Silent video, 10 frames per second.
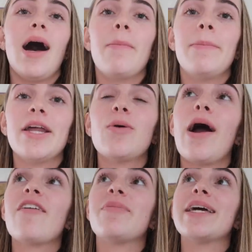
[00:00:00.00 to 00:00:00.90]
a better
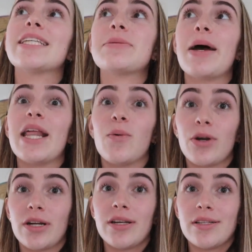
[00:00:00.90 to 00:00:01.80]
way of me explaining
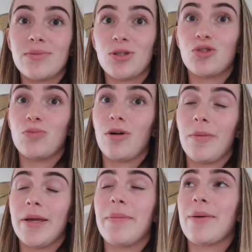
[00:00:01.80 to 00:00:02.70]
what it is, which will
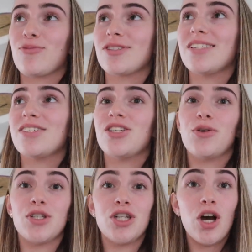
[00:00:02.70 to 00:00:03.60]
probably make more sense to
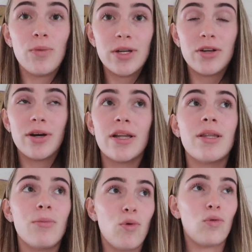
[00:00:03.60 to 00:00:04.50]
you, is you know when you're in
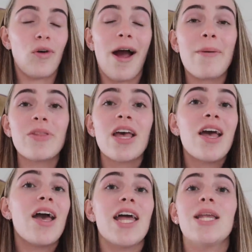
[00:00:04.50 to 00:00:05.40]
the mall, right,
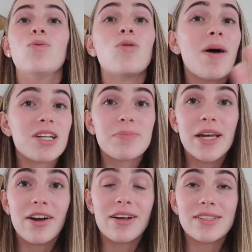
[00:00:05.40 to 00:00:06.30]
and you walk past
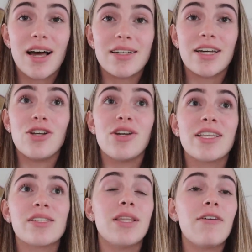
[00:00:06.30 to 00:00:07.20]
Peter Alexander and you get
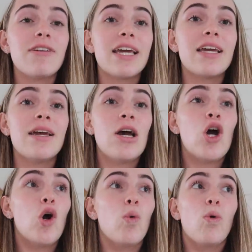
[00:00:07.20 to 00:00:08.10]
this lovely
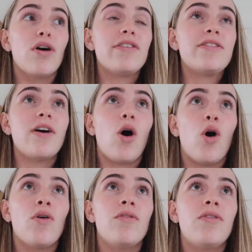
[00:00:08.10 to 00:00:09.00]
whiff
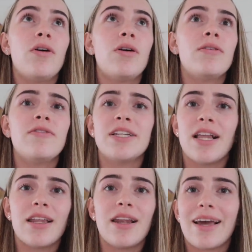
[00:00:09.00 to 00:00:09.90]
of
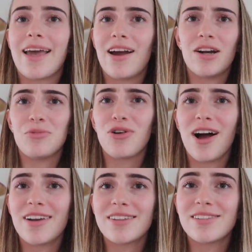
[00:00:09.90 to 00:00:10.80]
vanilla, like caramel
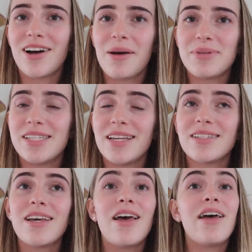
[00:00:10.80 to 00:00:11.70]
kind of type
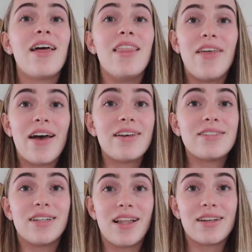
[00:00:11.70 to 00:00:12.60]
scent. That
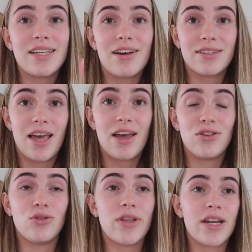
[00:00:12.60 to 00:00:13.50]
is a Glasshouse
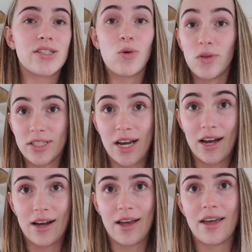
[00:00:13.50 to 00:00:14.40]
candle. That is called a
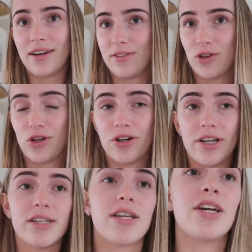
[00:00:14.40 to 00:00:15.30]
Taha candle if you're
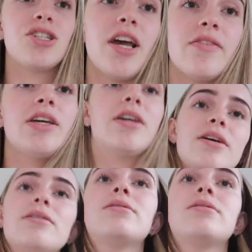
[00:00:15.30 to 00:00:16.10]
curious. I actually have it here,